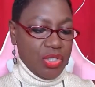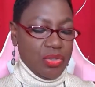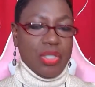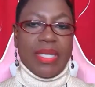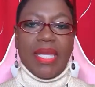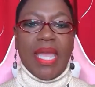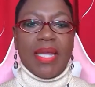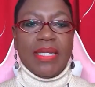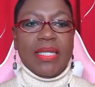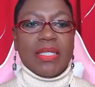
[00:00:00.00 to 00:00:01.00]
you're looking
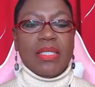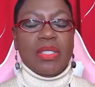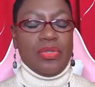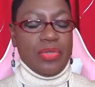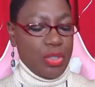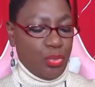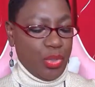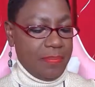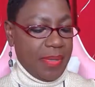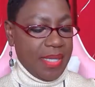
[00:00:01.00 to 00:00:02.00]
at it and you're on the
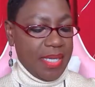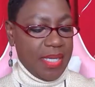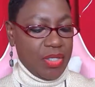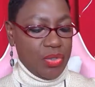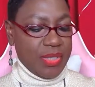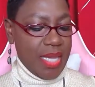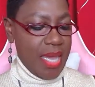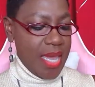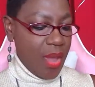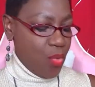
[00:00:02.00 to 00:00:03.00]
replay and you say,
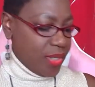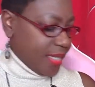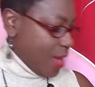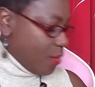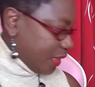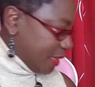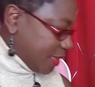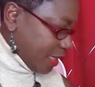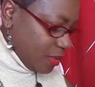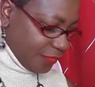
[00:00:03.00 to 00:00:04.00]
hey, I want that one
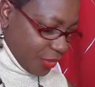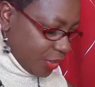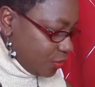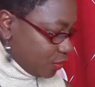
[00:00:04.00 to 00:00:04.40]
in silver.